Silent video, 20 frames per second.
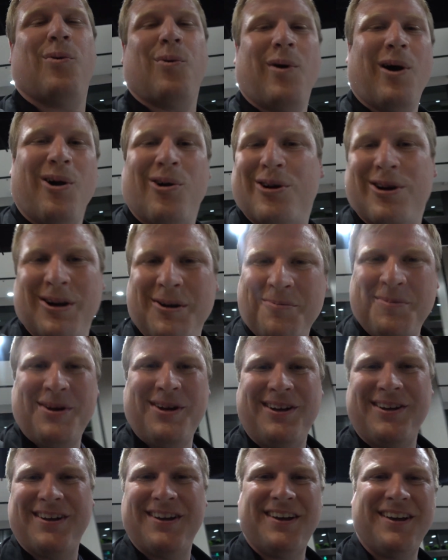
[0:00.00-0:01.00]

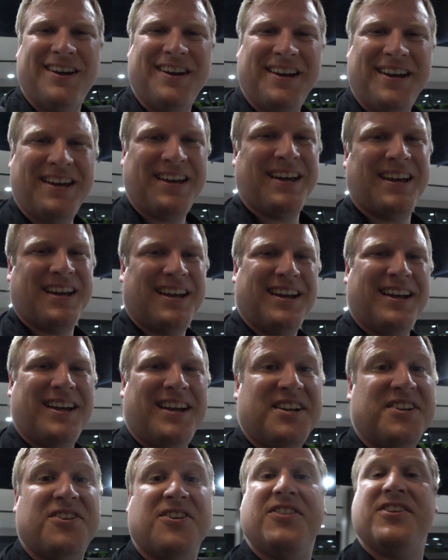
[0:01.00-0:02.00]
Welcome
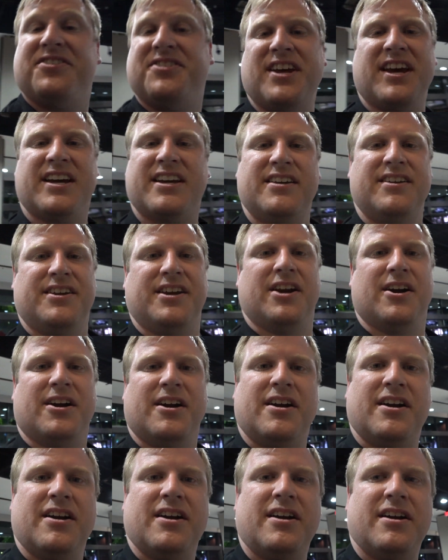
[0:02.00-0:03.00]
to the second
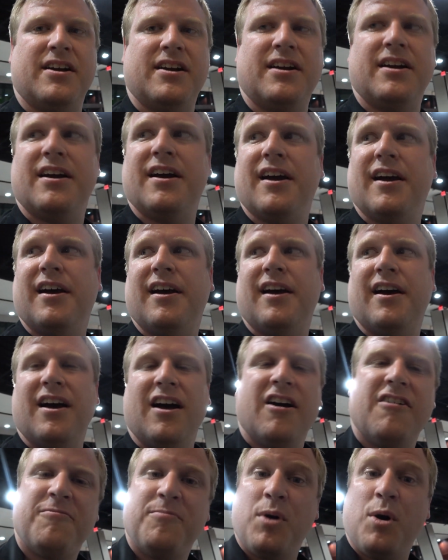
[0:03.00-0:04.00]
year
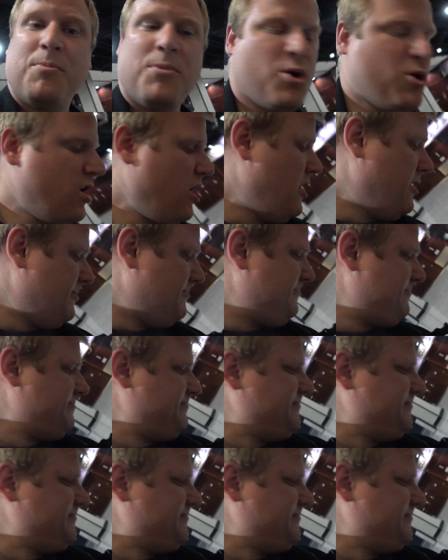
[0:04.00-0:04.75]
of MomoCon.